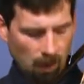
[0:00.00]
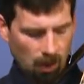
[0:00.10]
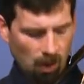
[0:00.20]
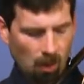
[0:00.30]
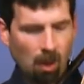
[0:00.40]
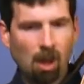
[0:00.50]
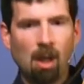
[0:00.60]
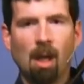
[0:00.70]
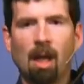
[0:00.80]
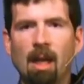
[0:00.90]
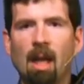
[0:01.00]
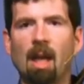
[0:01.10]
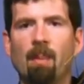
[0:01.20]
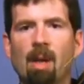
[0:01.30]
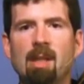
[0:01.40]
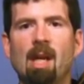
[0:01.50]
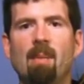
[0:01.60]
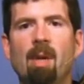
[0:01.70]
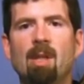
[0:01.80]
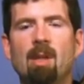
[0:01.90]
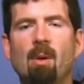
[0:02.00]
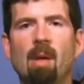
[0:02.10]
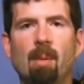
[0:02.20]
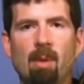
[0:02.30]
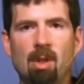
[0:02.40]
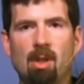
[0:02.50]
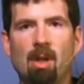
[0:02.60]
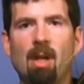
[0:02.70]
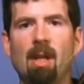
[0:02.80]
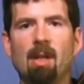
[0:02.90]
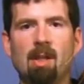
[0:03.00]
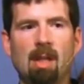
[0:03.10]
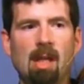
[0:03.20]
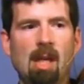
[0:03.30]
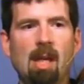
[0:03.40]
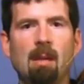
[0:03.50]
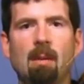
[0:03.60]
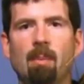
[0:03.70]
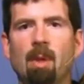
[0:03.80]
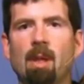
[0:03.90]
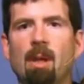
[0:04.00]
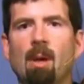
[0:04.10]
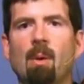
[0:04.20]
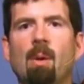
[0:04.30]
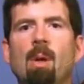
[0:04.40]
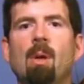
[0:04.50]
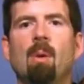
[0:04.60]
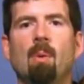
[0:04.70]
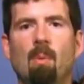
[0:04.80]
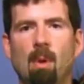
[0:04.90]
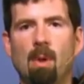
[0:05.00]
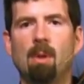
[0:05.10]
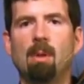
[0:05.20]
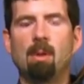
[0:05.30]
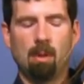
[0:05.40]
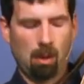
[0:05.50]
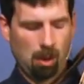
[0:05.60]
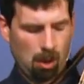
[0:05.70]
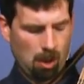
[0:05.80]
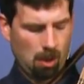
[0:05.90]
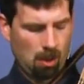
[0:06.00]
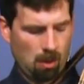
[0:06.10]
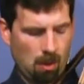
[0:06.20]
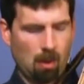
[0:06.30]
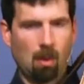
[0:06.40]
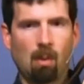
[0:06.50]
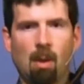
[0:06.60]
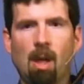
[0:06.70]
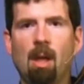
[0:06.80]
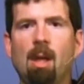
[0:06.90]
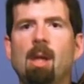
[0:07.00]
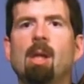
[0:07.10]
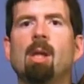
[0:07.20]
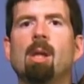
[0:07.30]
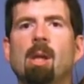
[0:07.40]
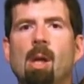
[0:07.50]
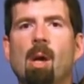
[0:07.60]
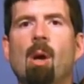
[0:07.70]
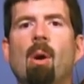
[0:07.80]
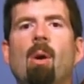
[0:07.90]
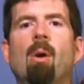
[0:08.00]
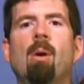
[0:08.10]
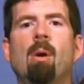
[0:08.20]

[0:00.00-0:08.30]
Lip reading: So again, I get my time bass going. I'm going to start on this E. I'm going to go 1, 2, ready, go.